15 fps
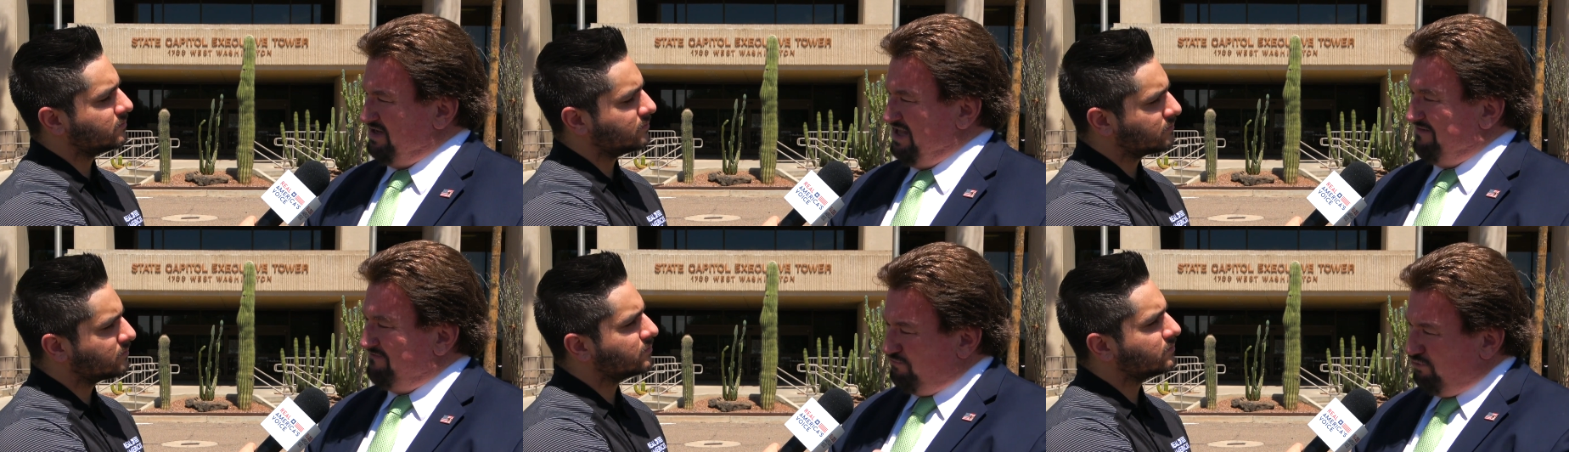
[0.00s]

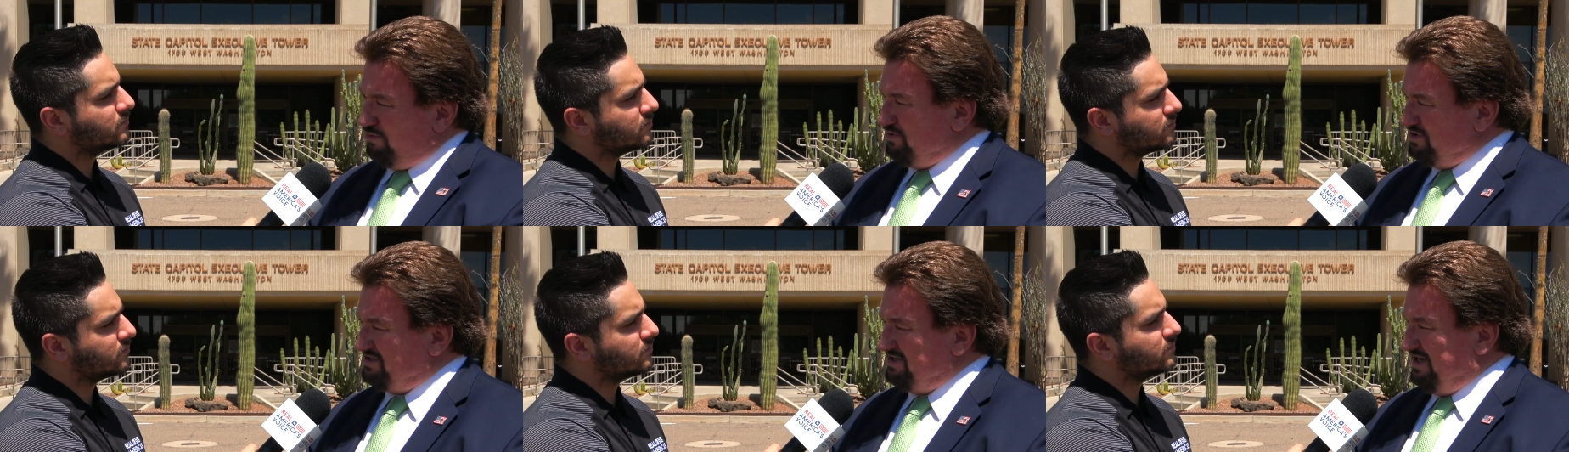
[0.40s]
Speaker 1: At four
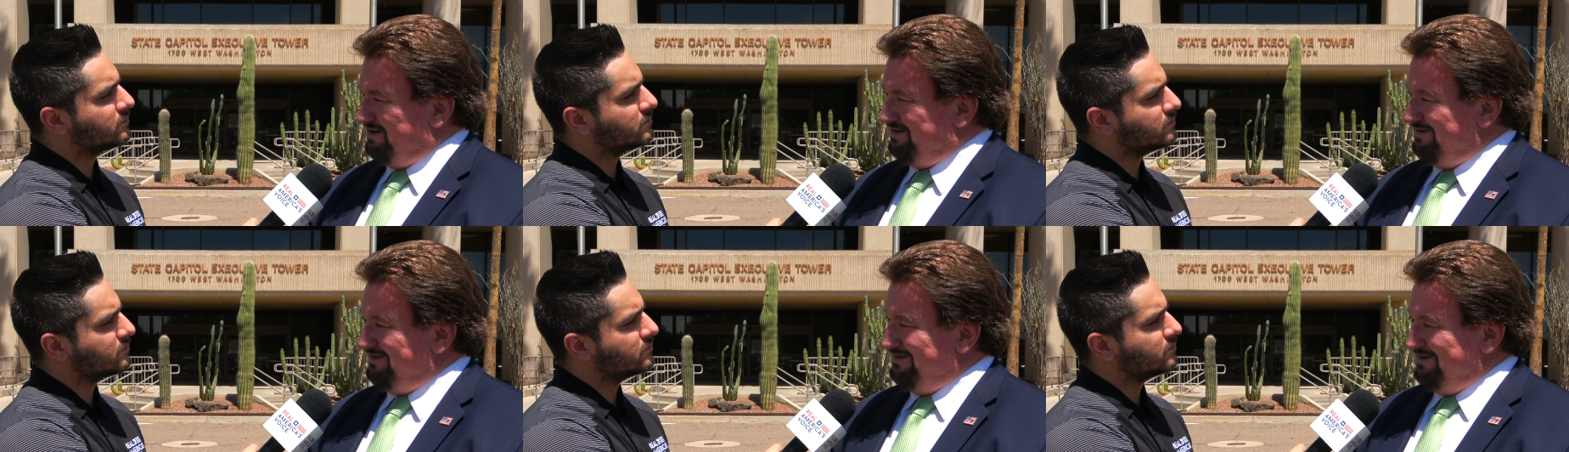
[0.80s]

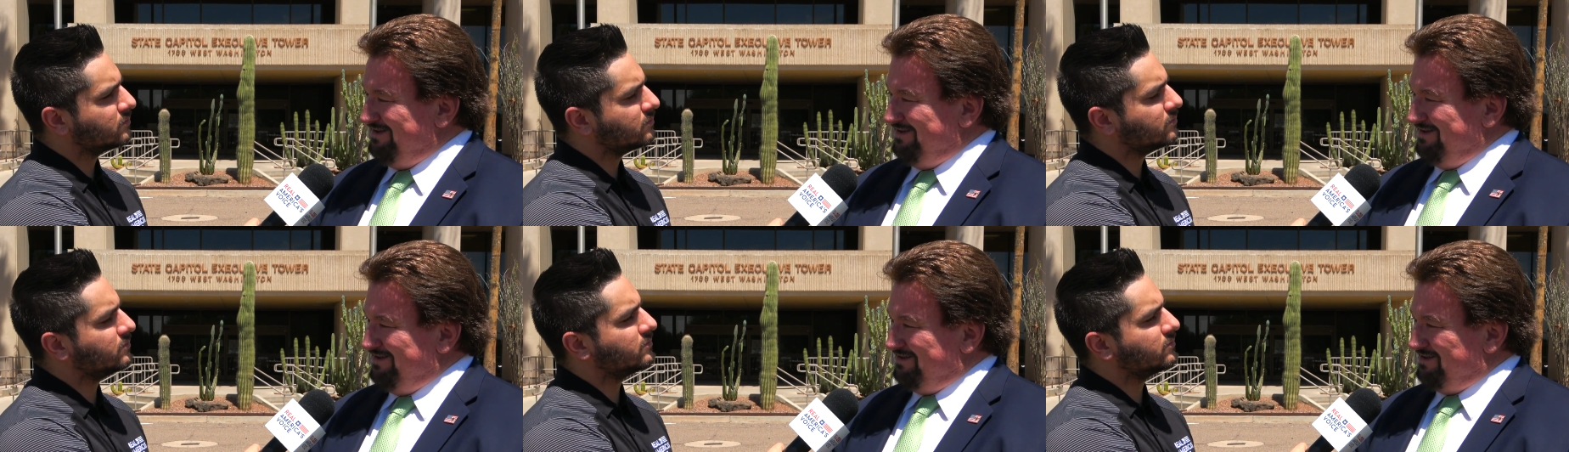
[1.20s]
percent,
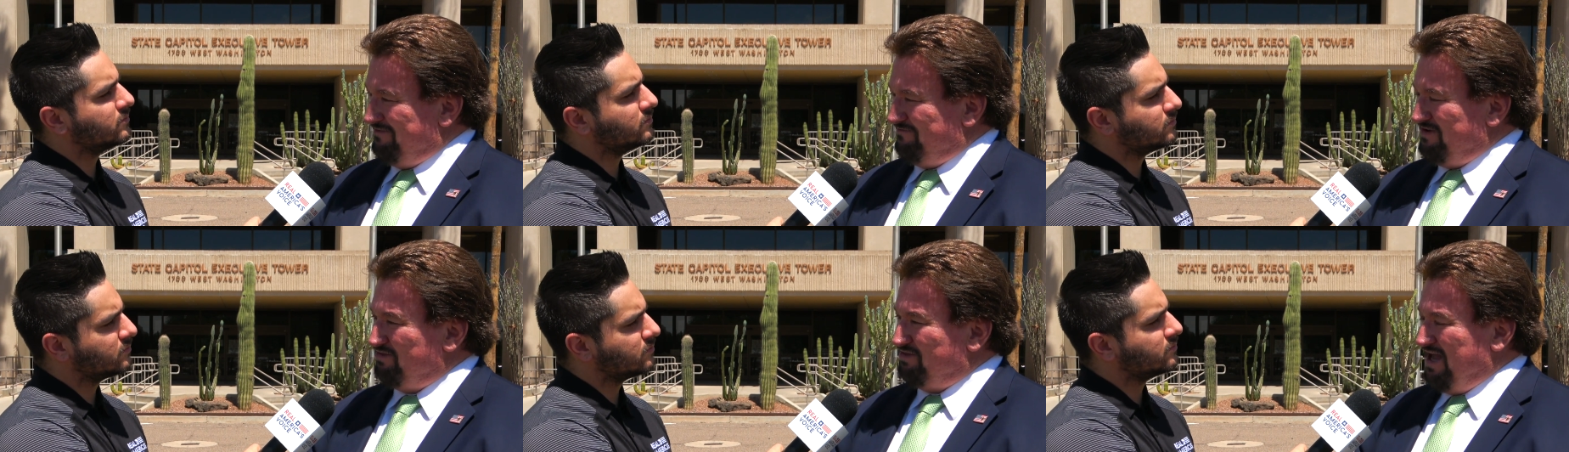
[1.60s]

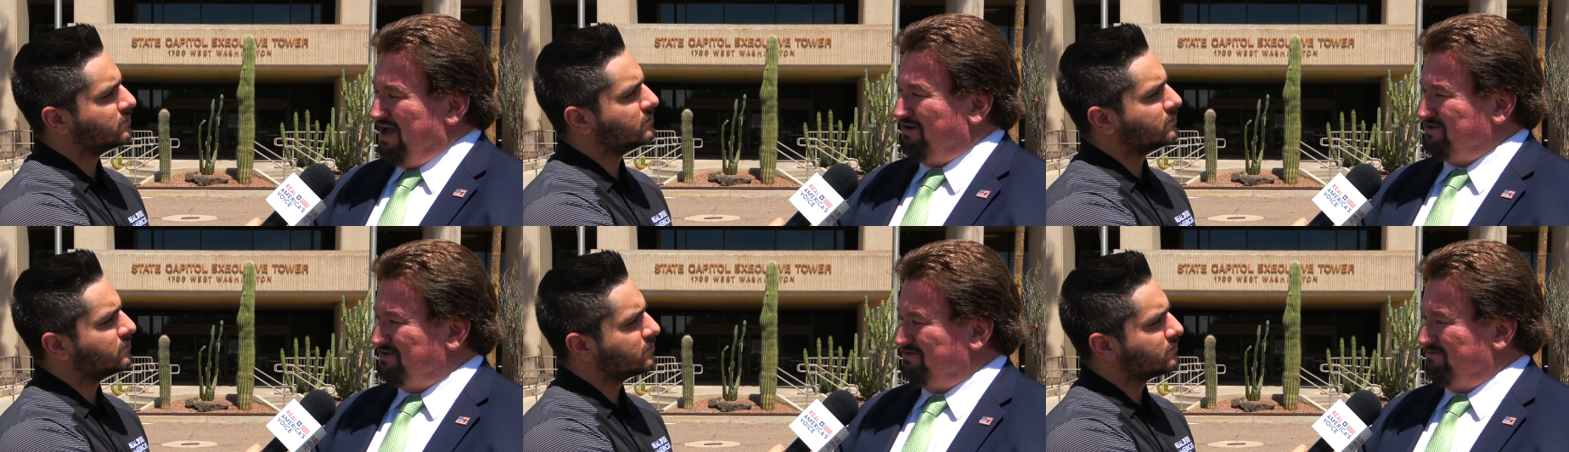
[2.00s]
they found
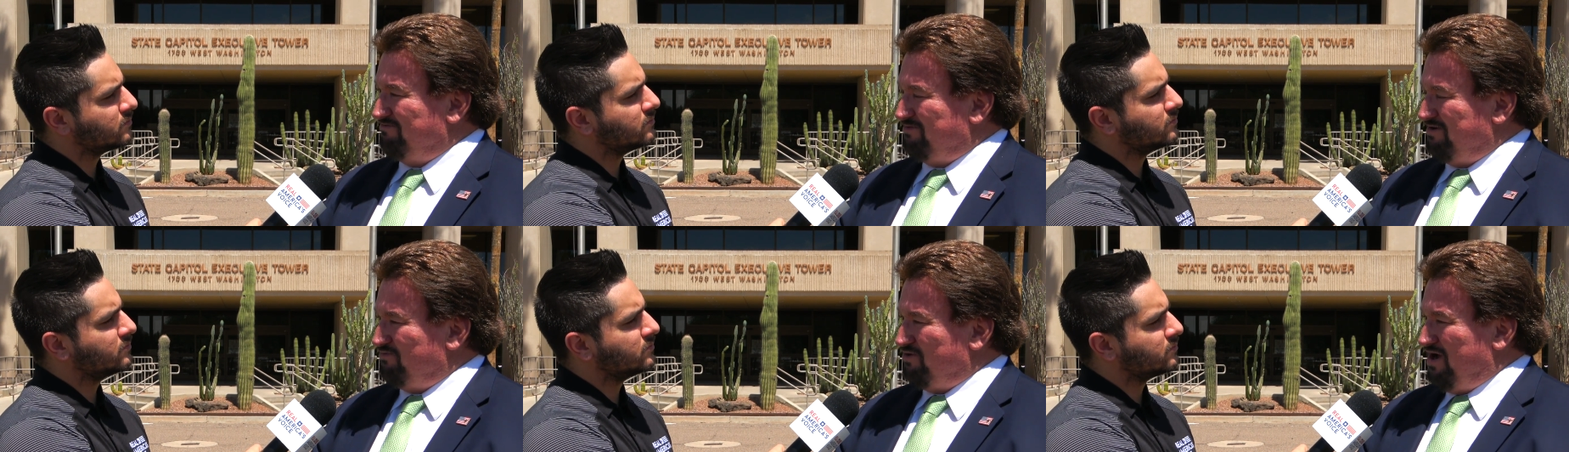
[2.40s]
thousands
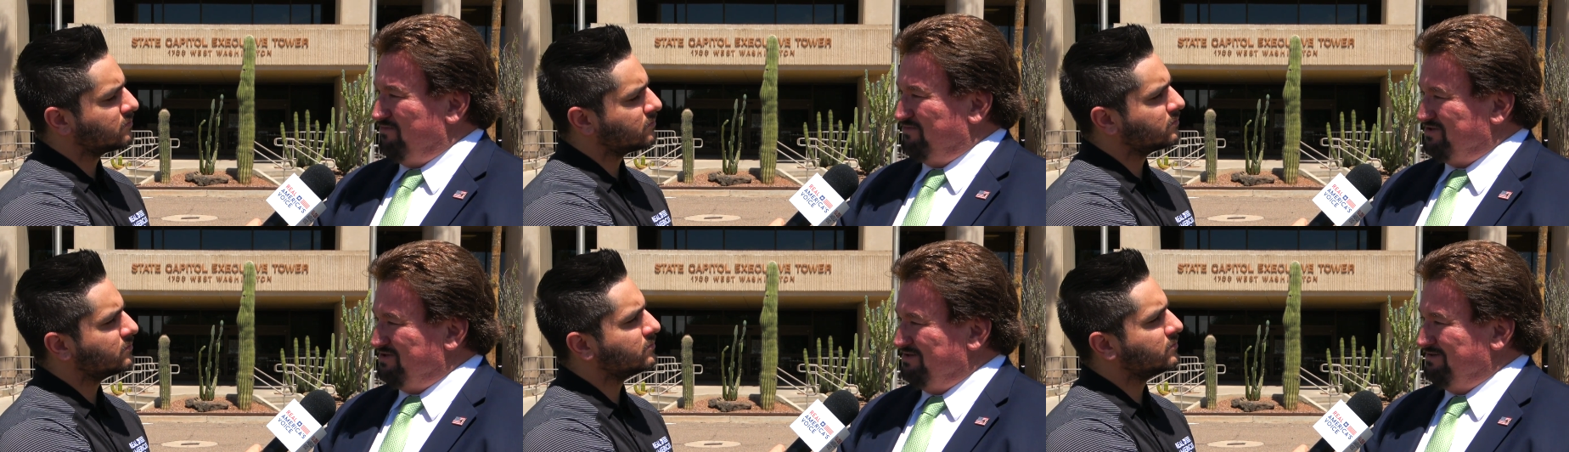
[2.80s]
of, of
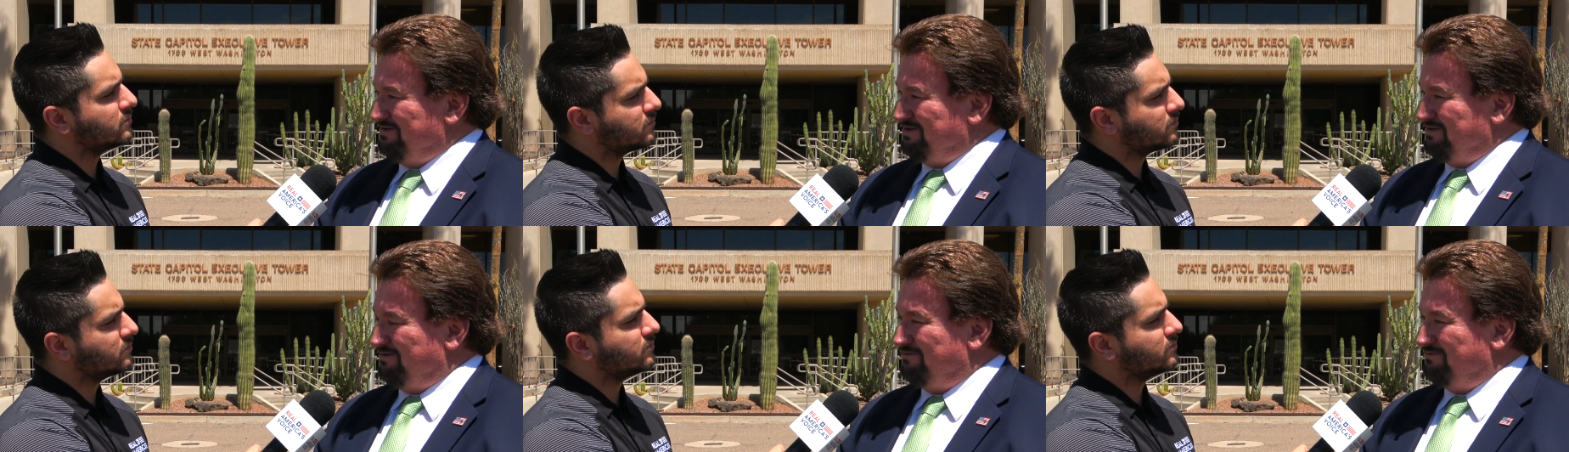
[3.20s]
problems.
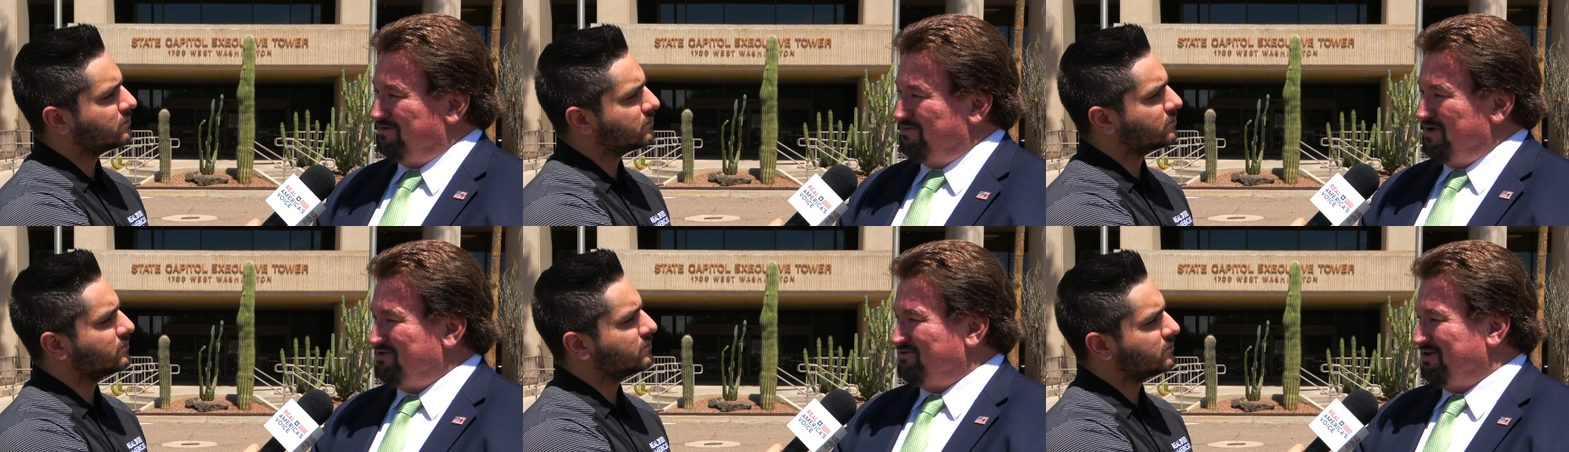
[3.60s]
So
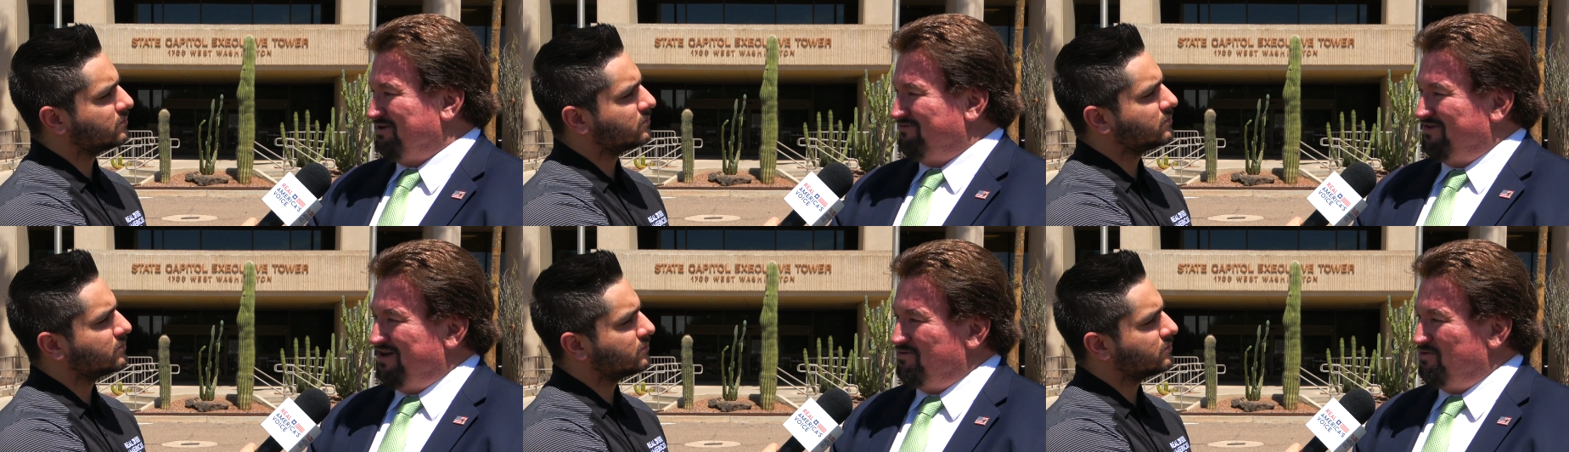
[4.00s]
imagine we're
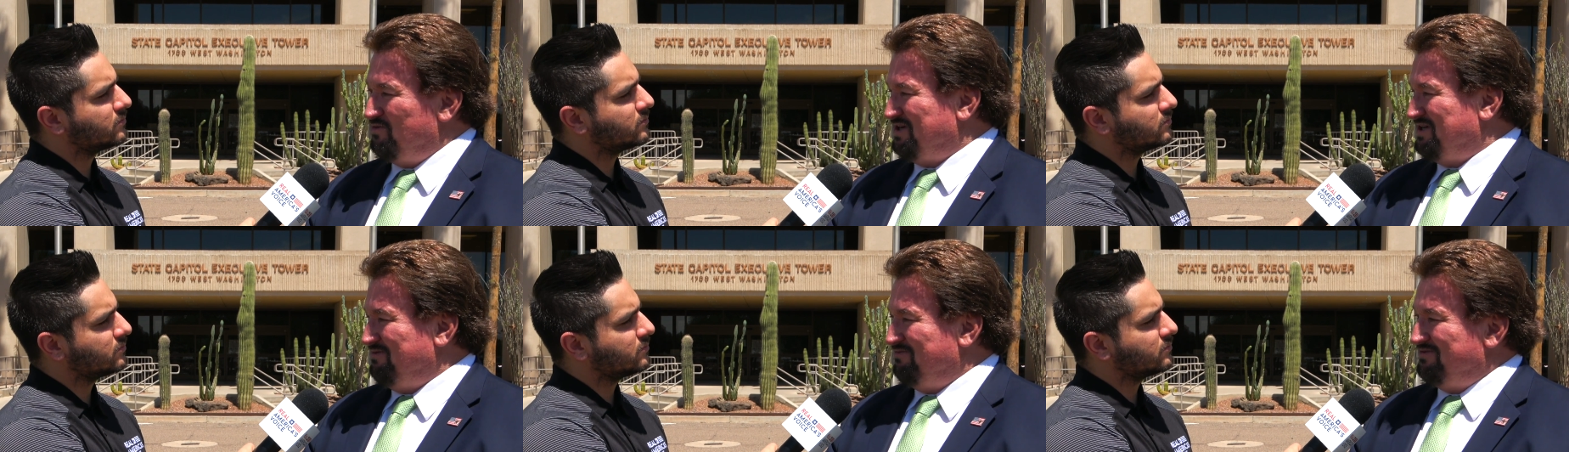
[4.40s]
going to find when
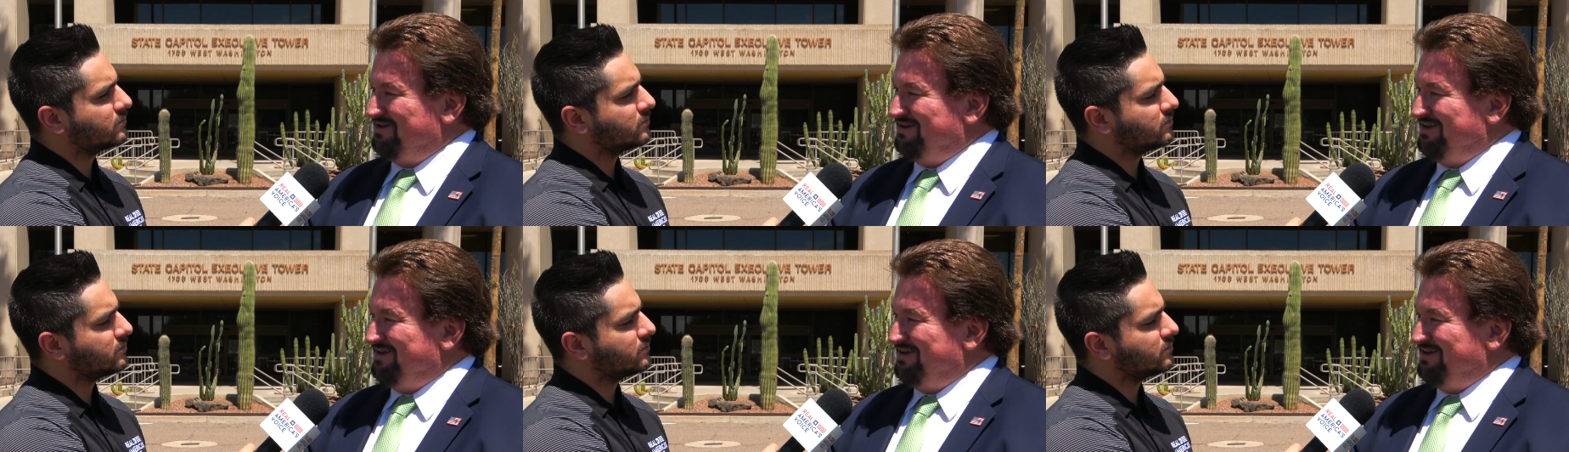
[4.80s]
we keep